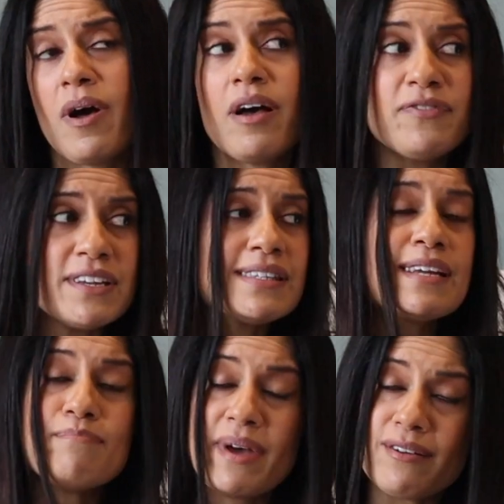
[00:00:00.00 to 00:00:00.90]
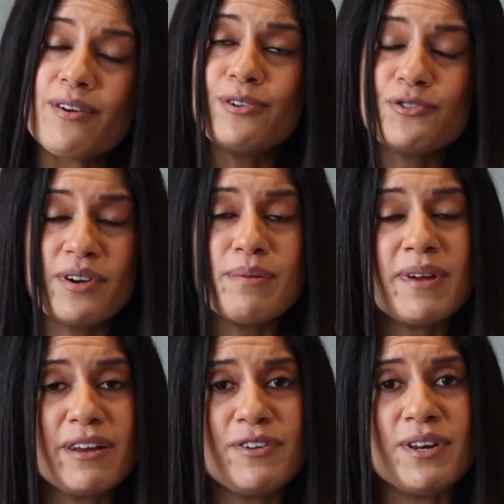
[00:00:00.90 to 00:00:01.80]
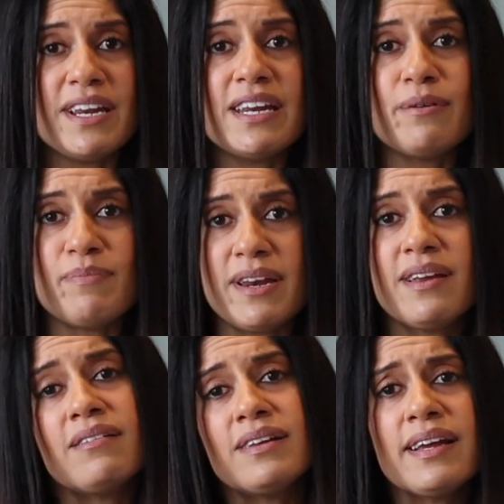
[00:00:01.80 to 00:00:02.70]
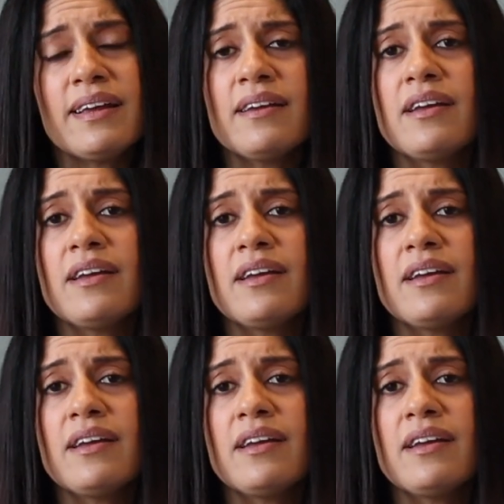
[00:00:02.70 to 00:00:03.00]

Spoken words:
Obviously, medical treatment if you need it immediately,